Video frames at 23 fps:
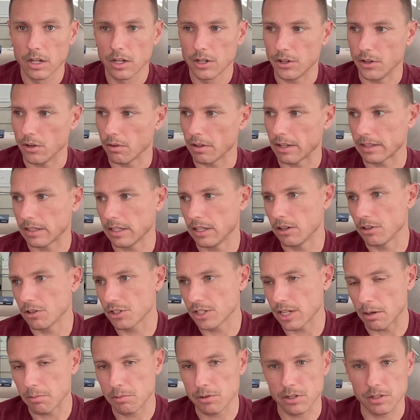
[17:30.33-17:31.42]
you know, like the
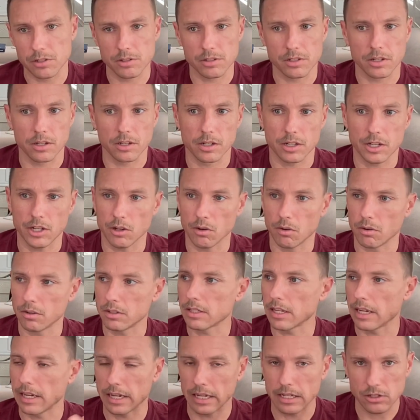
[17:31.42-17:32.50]
interceptions, you know,
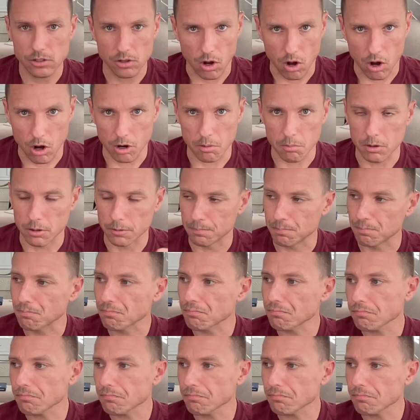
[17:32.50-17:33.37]
say against Auburn